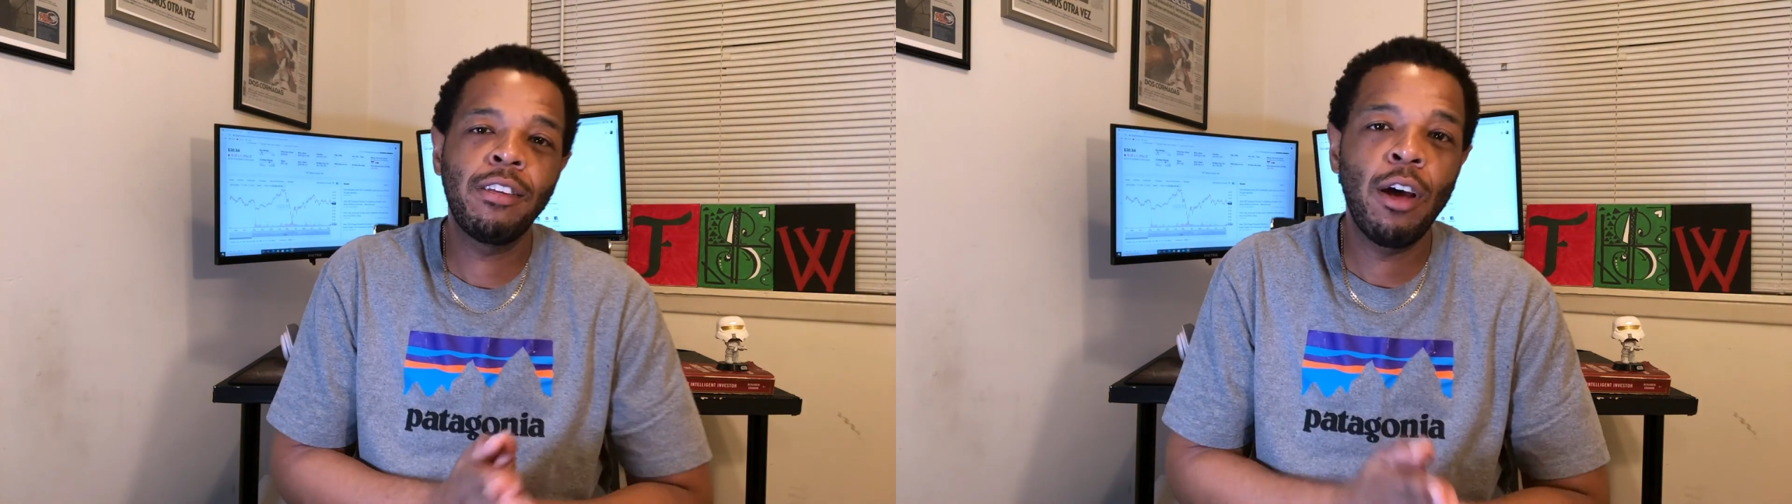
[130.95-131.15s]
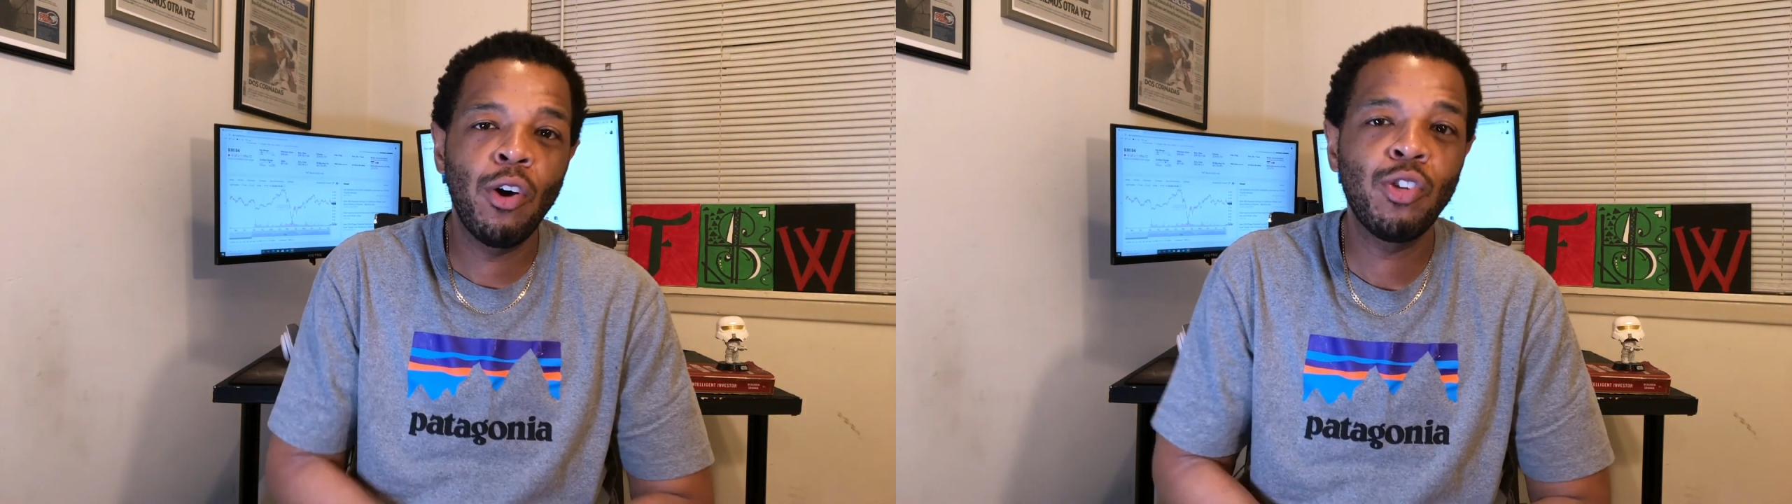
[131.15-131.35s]

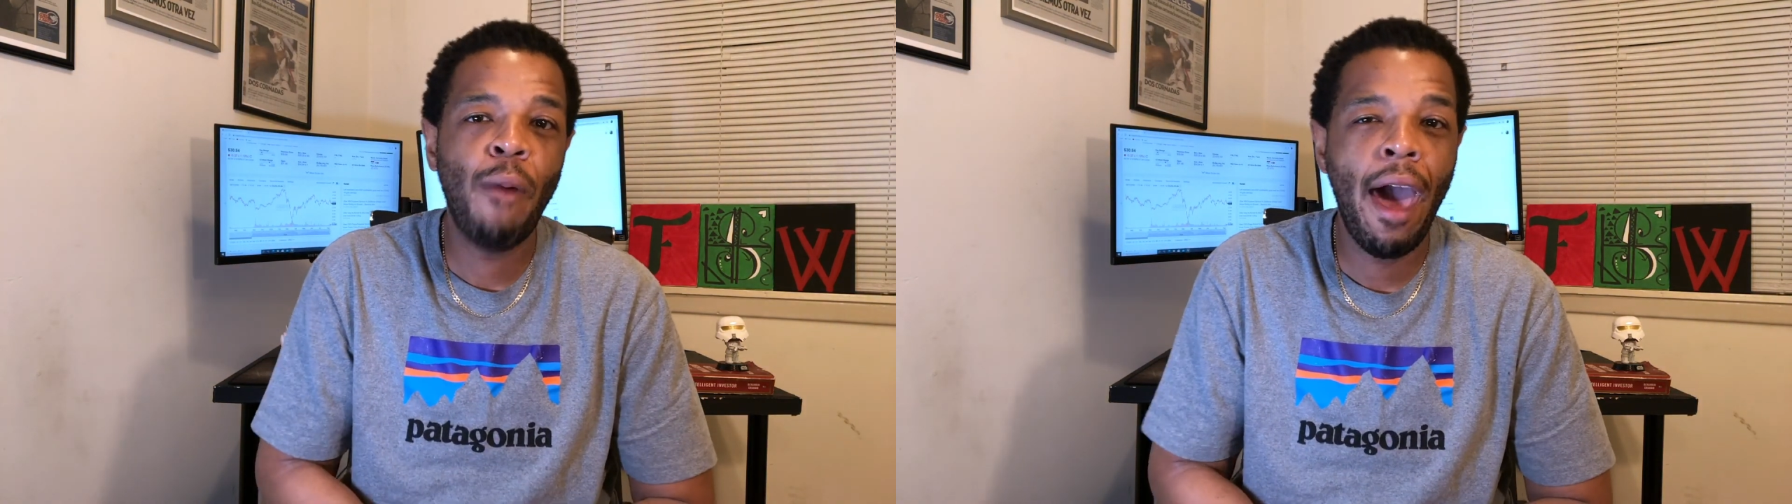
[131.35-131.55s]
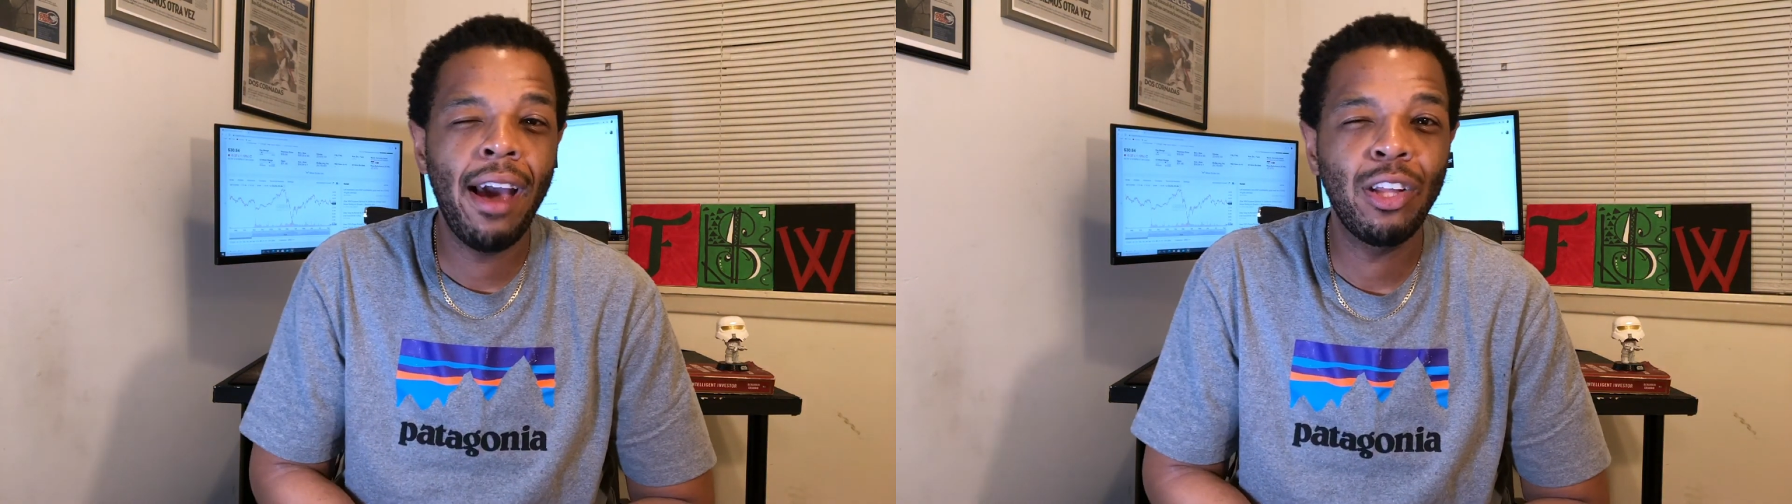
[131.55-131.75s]
goes
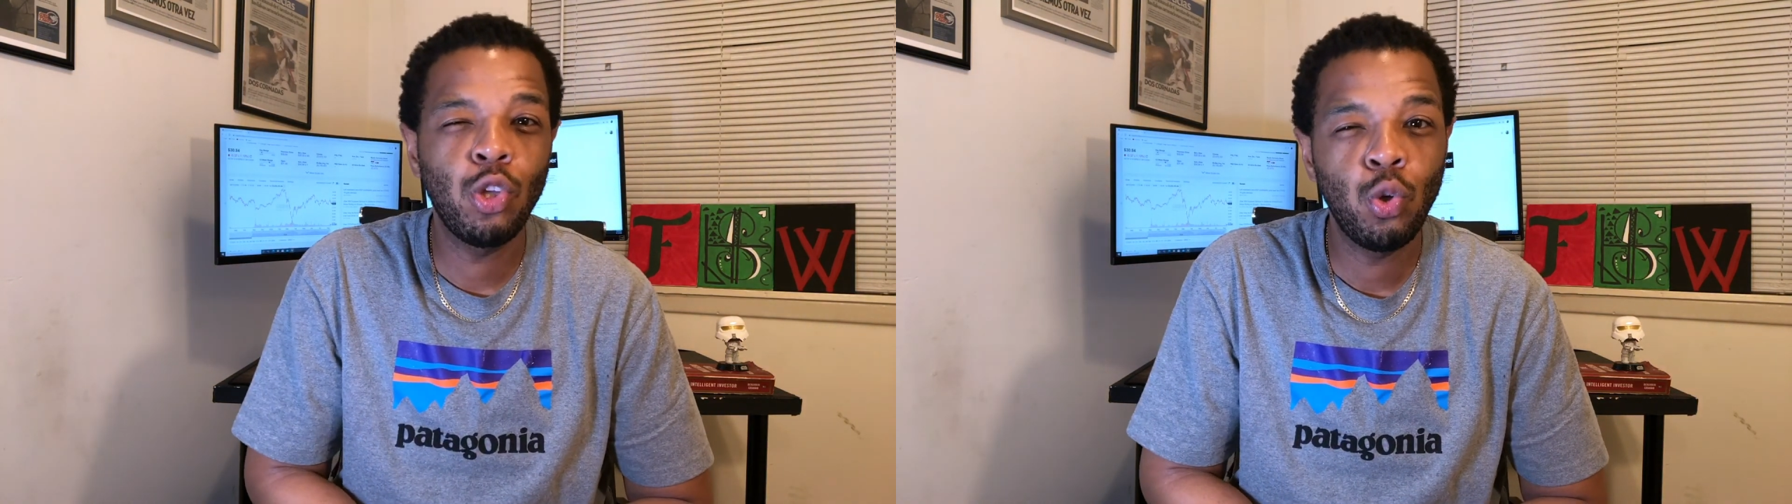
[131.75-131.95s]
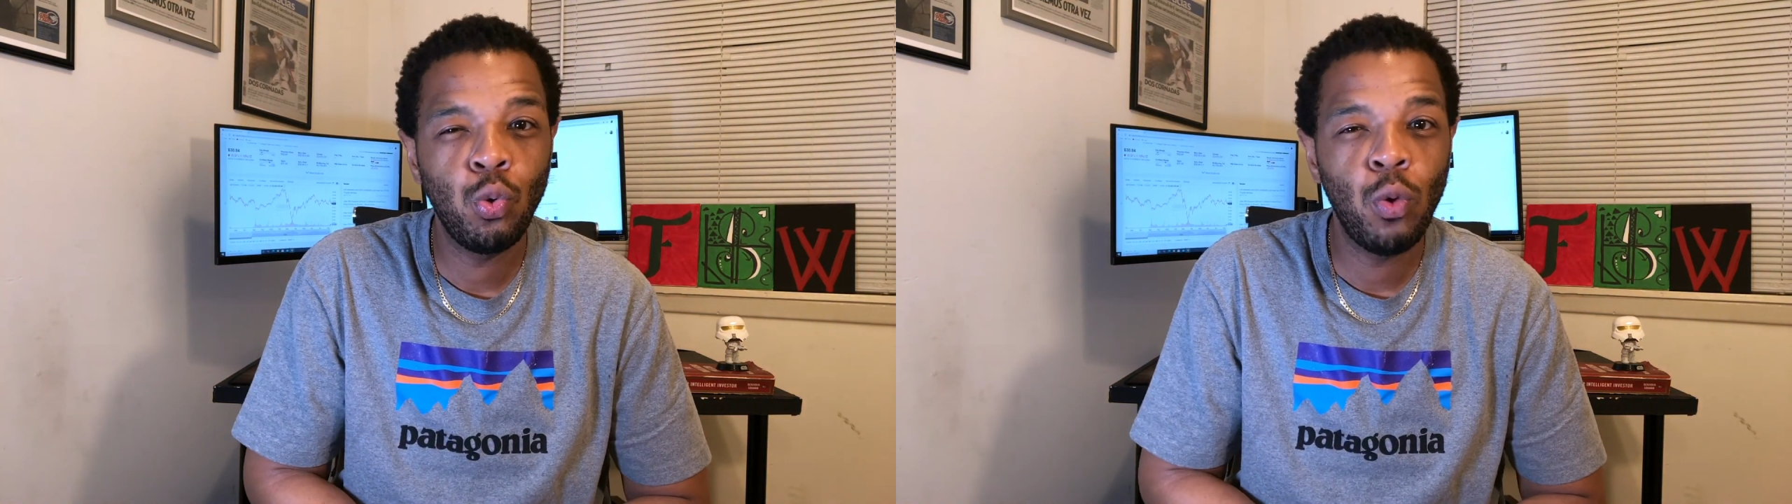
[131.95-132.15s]
back
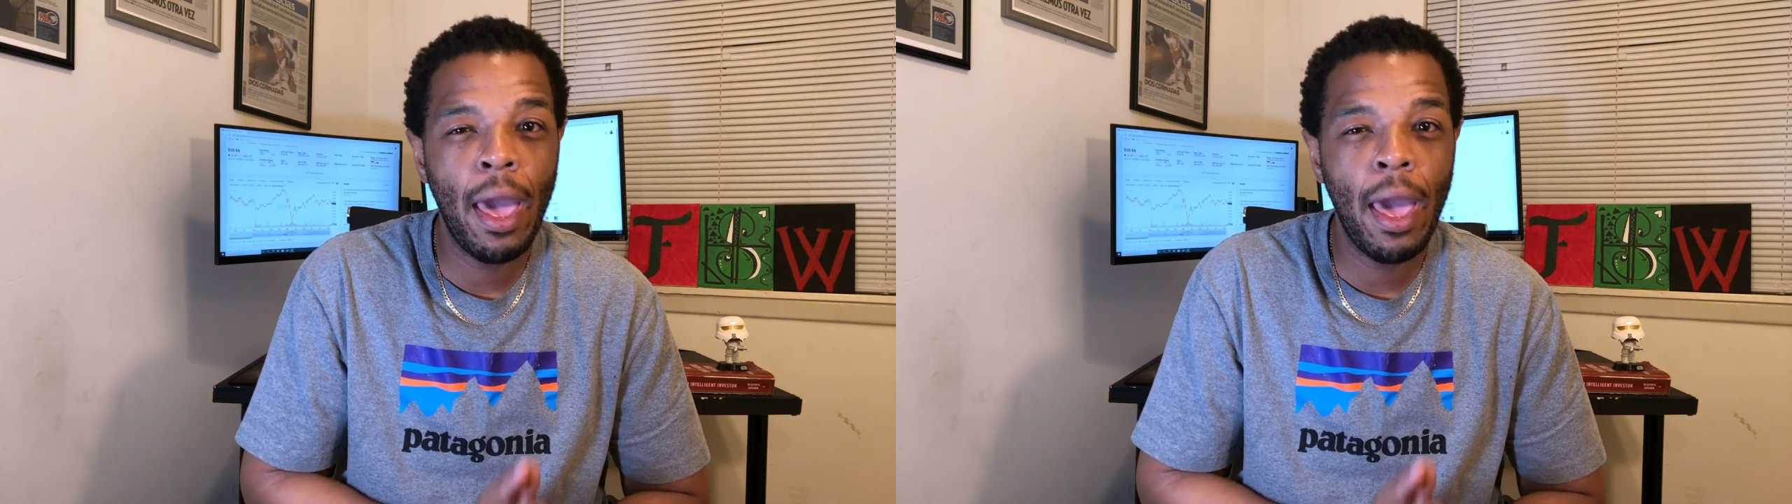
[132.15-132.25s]
to